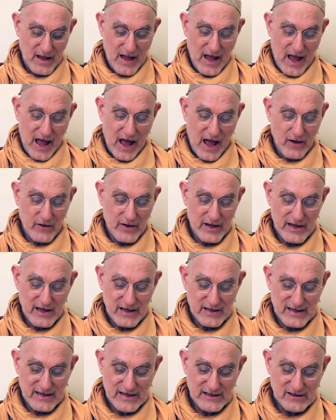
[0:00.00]
how he
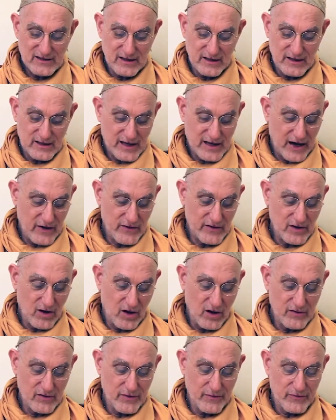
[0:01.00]
had easily carried
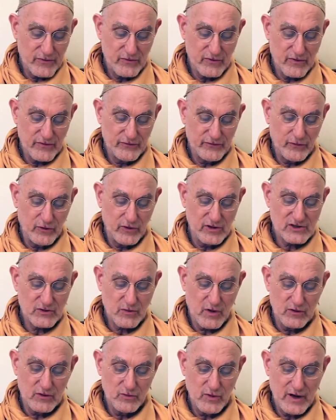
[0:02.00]
all of them through the forest
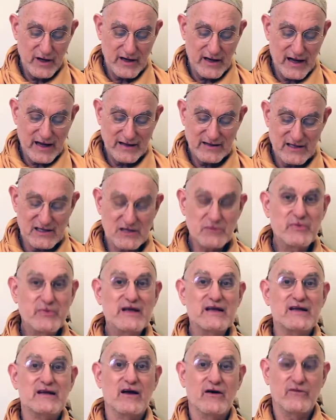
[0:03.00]
while running at the
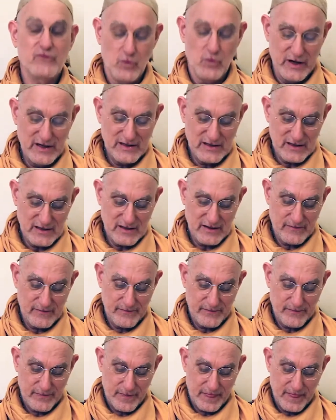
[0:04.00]
speed of wind,
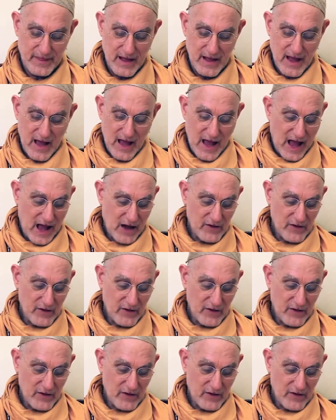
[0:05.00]
how